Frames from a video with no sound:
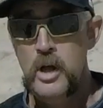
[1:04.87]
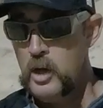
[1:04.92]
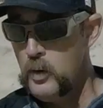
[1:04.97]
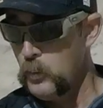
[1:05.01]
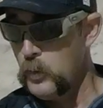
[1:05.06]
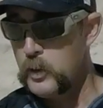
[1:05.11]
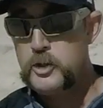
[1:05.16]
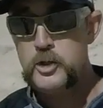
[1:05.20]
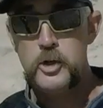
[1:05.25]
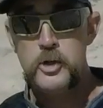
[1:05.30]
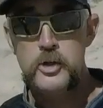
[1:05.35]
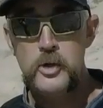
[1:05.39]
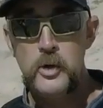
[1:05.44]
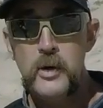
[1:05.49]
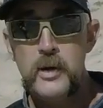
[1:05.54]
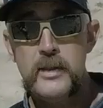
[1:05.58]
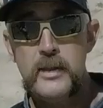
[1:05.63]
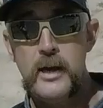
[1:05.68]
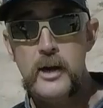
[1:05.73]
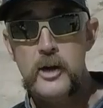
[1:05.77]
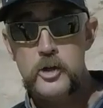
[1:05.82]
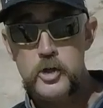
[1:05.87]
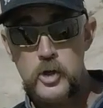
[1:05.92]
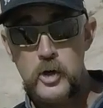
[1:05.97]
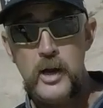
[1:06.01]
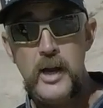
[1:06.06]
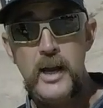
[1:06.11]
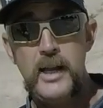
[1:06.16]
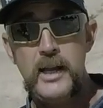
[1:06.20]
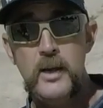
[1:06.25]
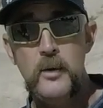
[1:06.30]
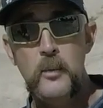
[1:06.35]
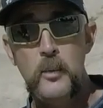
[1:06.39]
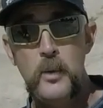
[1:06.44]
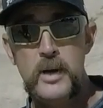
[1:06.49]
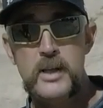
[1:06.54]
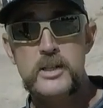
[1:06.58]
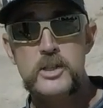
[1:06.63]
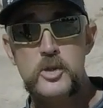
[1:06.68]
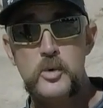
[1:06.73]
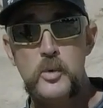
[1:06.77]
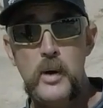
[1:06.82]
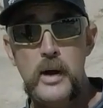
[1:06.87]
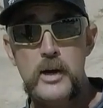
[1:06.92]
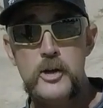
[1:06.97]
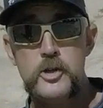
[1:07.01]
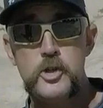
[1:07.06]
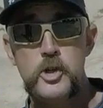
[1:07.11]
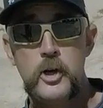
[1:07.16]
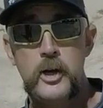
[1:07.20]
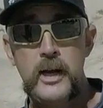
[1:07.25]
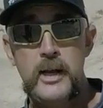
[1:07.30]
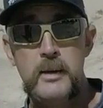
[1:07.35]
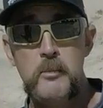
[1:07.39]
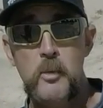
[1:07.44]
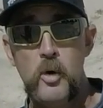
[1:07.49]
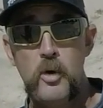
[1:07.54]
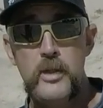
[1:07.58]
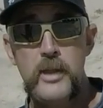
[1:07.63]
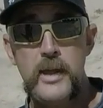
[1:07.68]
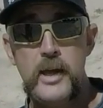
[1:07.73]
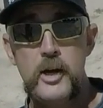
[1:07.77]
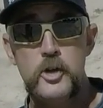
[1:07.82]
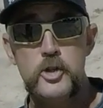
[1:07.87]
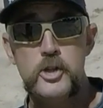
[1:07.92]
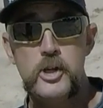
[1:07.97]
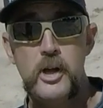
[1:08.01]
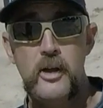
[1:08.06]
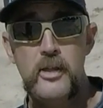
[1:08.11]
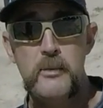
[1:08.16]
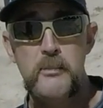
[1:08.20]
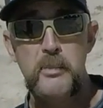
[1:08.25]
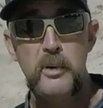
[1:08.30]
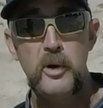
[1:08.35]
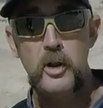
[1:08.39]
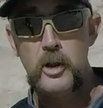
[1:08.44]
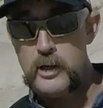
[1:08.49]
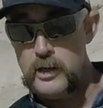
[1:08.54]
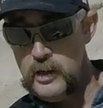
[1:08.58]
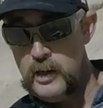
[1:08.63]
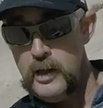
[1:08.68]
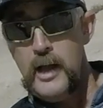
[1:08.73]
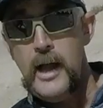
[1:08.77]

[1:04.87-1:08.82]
What you're doing there is you're hitting it when it's square, so you're getting more of the energy on the bullet,